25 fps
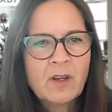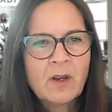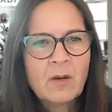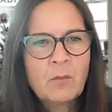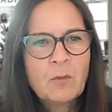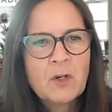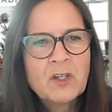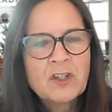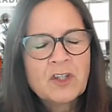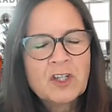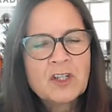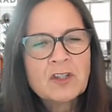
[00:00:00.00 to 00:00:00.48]

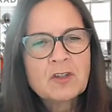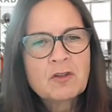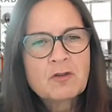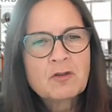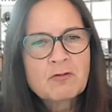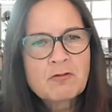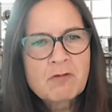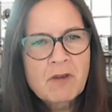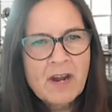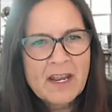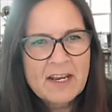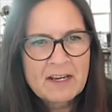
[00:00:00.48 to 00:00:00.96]
which is
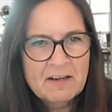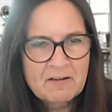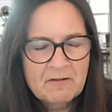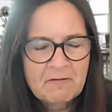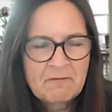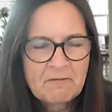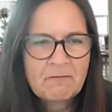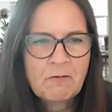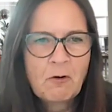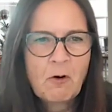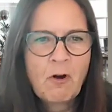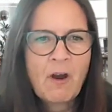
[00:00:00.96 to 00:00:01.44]
great
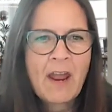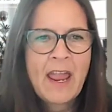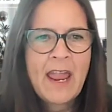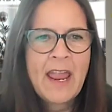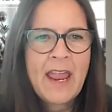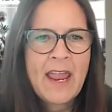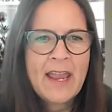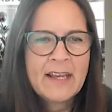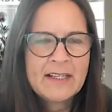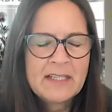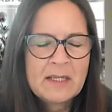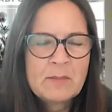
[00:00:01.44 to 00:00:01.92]
for
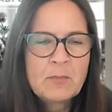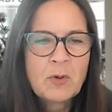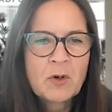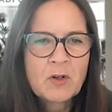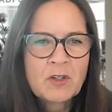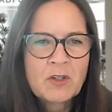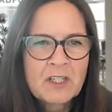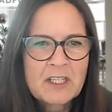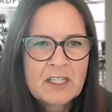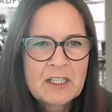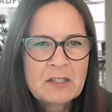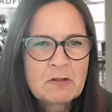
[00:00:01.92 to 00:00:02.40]

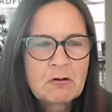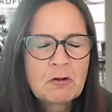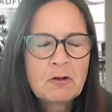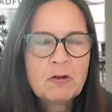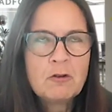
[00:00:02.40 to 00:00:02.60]
anybody